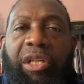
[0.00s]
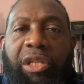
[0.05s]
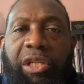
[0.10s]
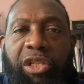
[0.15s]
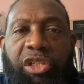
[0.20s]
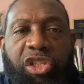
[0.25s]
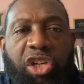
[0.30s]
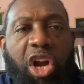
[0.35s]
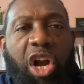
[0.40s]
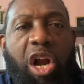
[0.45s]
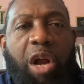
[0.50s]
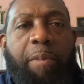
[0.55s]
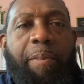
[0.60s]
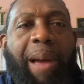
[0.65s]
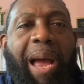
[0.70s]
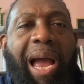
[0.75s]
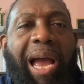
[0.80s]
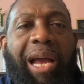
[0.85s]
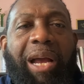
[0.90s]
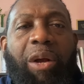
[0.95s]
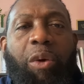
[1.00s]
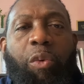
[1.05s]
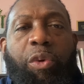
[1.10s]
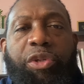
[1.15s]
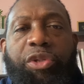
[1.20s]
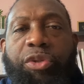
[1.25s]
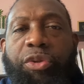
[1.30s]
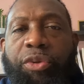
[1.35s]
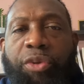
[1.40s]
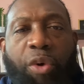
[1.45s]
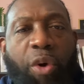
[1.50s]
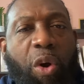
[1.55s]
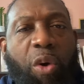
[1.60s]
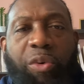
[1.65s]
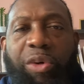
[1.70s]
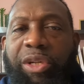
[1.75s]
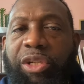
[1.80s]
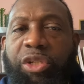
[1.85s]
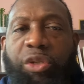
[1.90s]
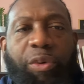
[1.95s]
Jeremiah was
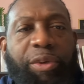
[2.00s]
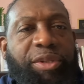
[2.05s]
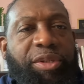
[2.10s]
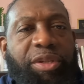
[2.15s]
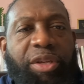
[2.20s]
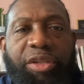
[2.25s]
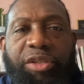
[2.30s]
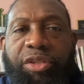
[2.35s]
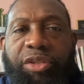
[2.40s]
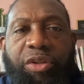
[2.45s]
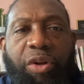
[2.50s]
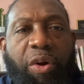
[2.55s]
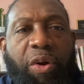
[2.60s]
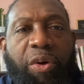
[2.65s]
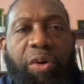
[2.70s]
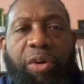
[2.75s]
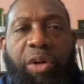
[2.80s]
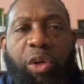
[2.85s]
thrown into a cistern,